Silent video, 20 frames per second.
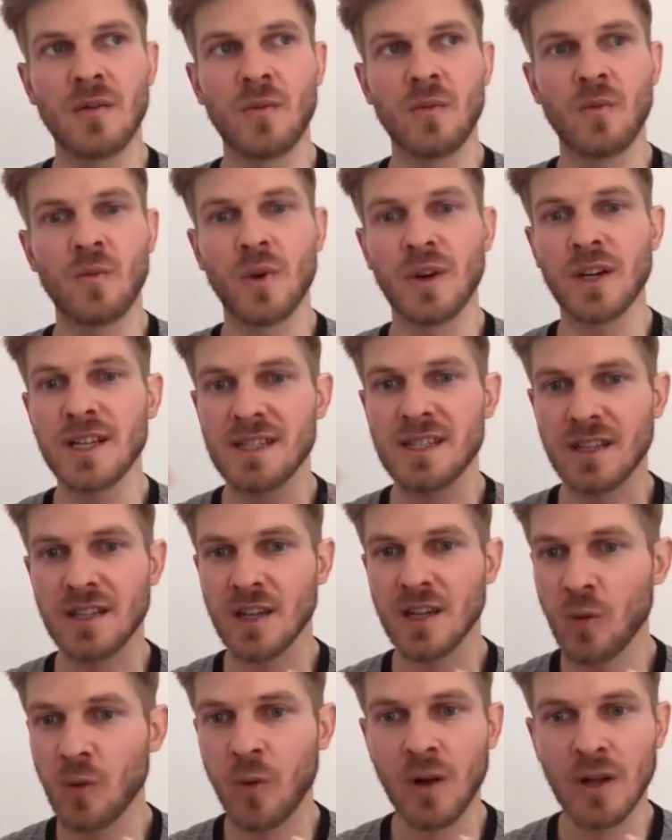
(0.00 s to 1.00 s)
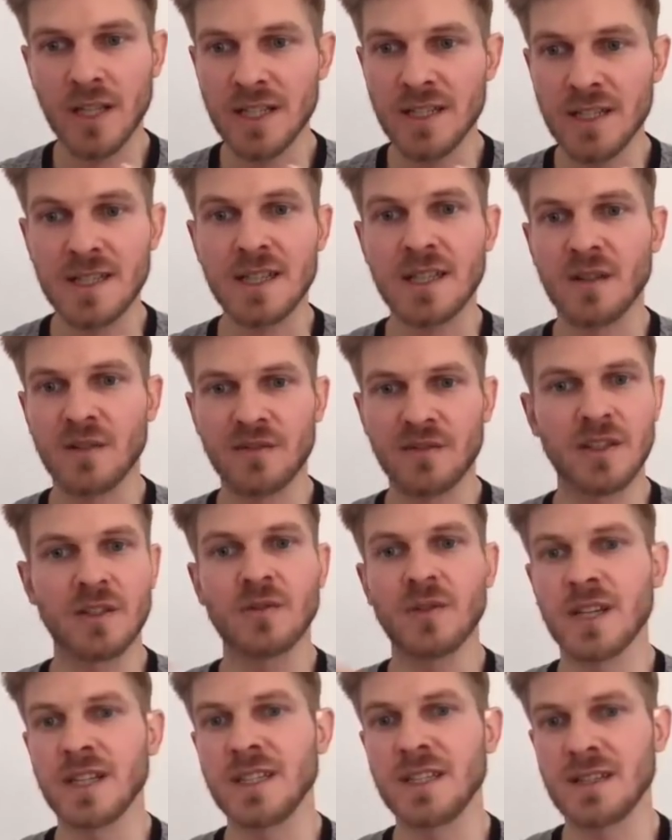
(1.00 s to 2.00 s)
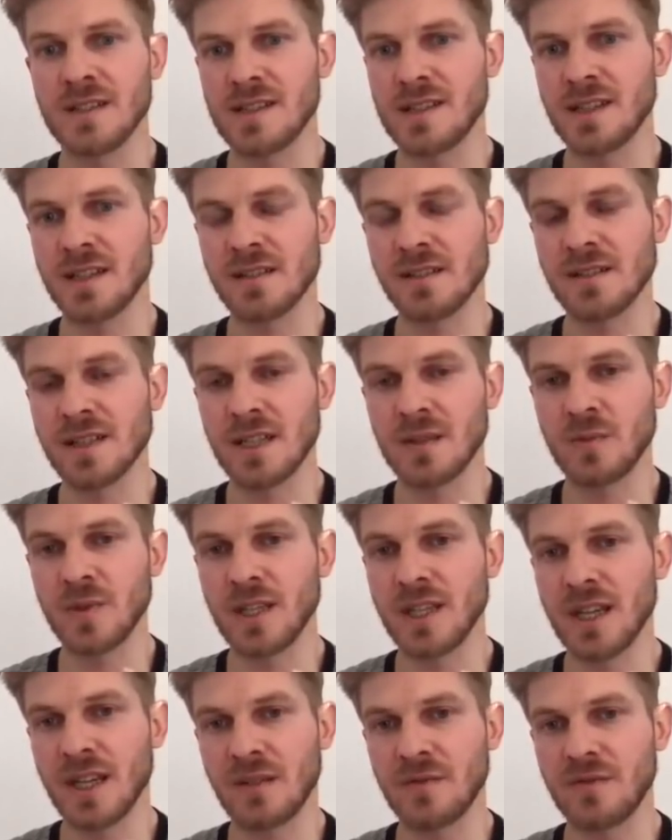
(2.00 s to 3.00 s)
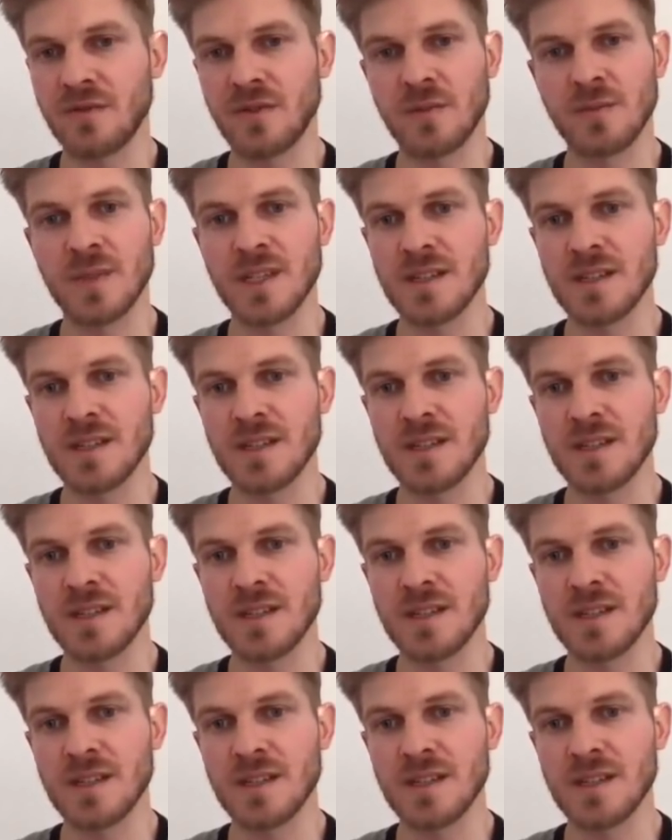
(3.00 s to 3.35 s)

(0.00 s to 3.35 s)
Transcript: what is the quality of the gradient signal that we get from